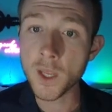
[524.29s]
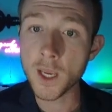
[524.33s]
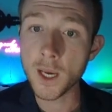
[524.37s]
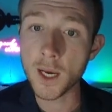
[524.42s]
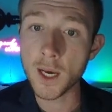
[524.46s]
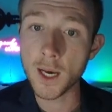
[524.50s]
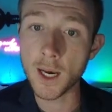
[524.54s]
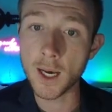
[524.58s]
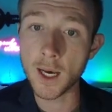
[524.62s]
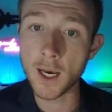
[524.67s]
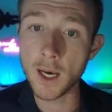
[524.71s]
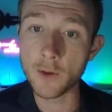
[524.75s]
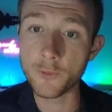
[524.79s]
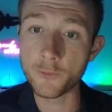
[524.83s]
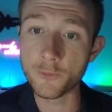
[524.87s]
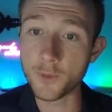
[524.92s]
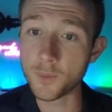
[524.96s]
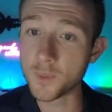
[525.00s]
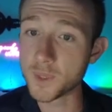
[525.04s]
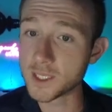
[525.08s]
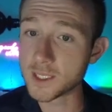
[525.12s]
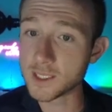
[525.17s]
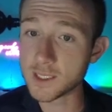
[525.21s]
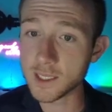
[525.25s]

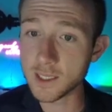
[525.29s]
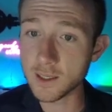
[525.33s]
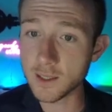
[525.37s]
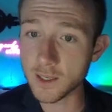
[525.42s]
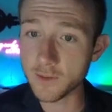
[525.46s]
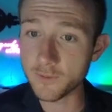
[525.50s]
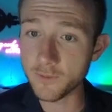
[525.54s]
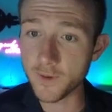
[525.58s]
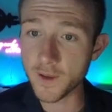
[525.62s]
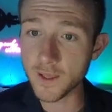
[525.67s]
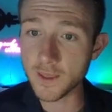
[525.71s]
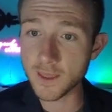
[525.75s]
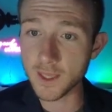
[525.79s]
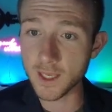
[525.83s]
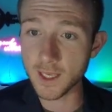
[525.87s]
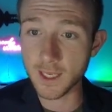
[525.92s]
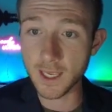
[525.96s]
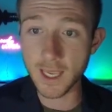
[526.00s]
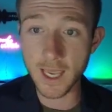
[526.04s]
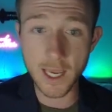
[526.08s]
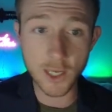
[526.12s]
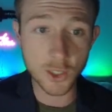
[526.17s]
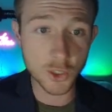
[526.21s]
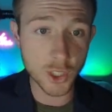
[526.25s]
From the ceiling vent that
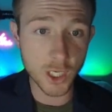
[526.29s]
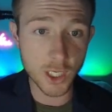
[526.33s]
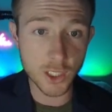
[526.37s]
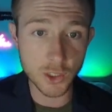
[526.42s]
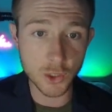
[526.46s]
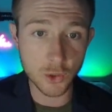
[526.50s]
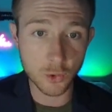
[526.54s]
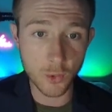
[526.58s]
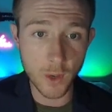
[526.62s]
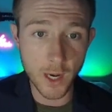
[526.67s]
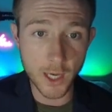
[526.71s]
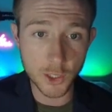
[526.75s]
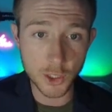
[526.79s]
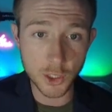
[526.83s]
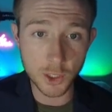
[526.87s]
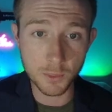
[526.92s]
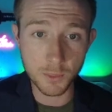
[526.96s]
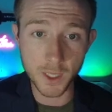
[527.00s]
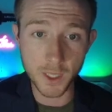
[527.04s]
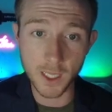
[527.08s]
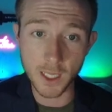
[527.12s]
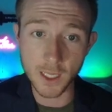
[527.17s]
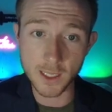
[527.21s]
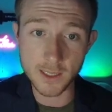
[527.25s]
can't change direction
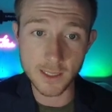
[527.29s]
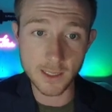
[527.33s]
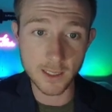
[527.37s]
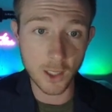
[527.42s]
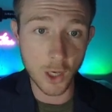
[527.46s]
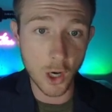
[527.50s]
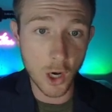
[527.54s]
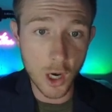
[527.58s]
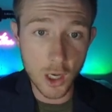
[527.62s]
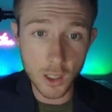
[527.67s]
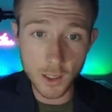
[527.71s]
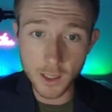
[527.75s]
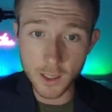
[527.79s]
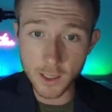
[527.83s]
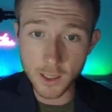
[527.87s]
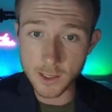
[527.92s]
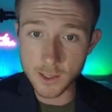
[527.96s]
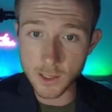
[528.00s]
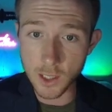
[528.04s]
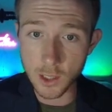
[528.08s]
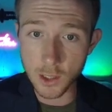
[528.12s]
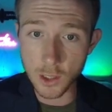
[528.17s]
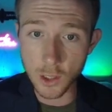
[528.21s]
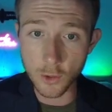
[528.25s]
because caulking
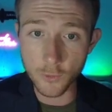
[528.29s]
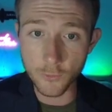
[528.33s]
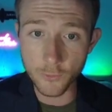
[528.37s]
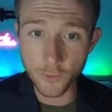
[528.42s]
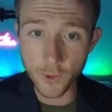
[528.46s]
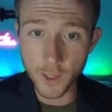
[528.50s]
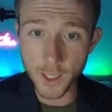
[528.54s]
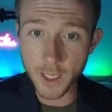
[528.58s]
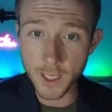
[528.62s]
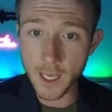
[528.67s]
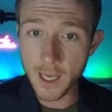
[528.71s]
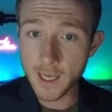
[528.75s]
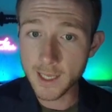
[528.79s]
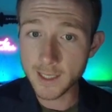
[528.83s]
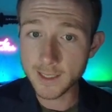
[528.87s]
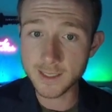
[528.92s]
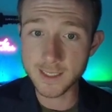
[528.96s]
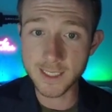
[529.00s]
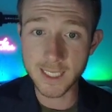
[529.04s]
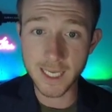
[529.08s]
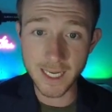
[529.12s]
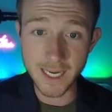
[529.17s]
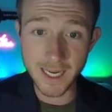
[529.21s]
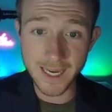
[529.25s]
is all over it,
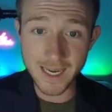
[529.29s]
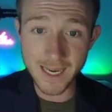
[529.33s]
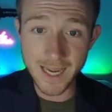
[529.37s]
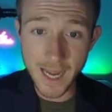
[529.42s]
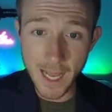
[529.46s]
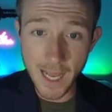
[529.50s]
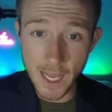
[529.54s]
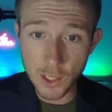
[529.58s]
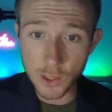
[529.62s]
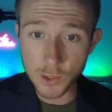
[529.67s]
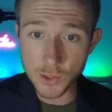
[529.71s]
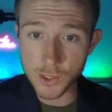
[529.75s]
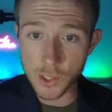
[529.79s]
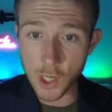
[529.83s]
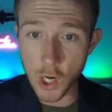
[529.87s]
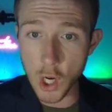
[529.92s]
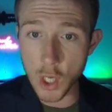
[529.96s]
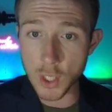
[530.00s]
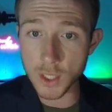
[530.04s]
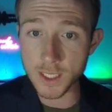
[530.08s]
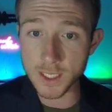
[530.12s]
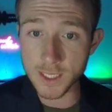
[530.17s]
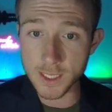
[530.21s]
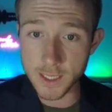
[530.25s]
to nails
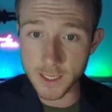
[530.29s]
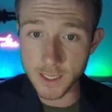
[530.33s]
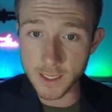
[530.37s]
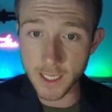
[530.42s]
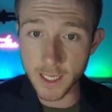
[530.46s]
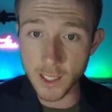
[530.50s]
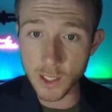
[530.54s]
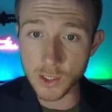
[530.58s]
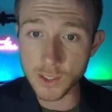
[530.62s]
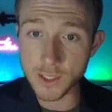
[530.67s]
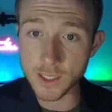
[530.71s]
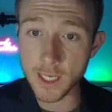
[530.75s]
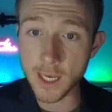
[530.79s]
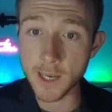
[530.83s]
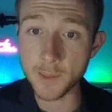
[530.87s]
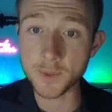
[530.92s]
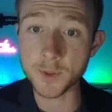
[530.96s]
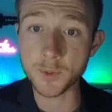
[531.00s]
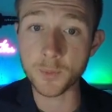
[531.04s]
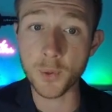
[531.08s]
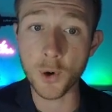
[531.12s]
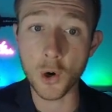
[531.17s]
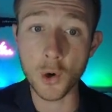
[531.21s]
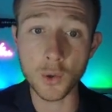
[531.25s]
on the stair
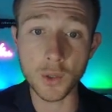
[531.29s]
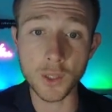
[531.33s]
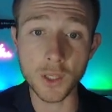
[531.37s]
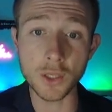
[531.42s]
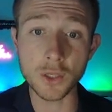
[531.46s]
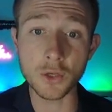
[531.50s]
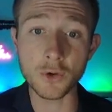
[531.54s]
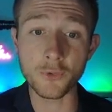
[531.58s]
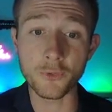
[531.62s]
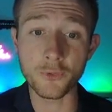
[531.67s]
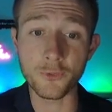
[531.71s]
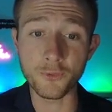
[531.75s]
steps poking your